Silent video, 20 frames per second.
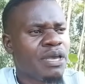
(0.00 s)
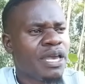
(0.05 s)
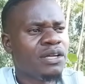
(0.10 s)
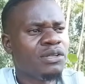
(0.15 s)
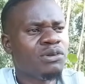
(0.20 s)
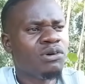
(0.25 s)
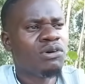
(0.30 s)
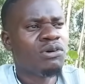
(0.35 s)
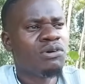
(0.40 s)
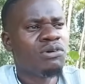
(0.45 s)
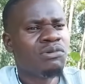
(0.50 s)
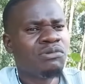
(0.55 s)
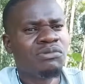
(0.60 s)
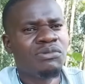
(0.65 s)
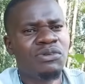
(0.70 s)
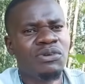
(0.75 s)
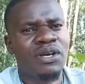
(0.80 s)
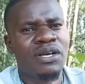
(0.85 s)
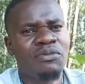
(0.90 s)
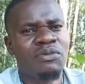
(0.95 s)
I know
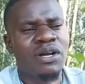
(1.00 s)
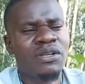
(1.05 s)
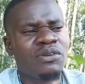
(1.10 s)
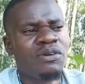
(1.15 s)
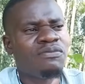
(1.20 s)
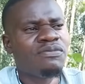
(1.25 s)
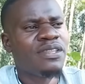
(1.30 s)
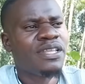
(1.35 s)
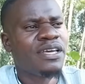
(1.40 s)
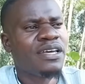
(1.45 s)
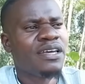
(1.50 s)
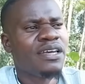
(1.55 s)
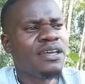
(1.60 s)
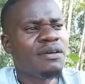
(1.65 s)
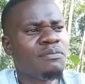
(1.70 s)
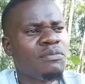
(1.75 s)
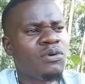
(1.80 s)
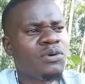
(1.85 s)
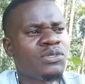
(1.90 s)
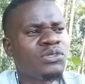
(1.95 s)
you are one of the
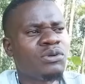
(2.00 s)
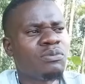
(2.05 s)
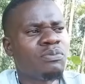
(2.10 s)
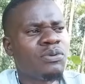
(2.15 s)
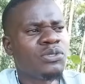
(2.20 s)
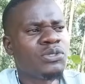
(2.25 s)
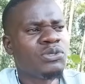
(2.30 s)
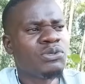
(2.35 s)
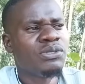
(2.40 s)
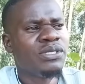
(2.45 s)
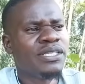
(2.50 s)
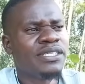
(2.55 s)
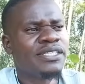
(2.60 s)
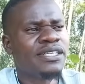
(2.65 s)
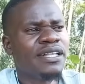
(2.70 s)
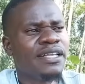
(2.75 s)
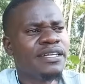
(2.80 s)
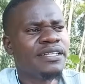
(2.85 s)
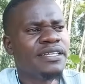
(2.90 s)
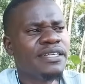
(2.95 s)
most opportunist
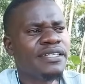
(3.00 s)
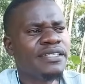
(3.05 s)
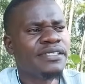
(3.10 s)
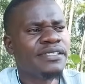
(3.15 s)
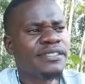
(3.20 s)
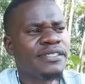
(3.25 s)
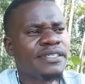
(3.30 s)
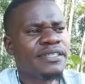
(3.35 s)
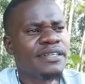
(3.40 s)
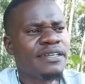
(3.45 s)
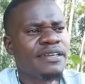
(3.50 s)
ladies,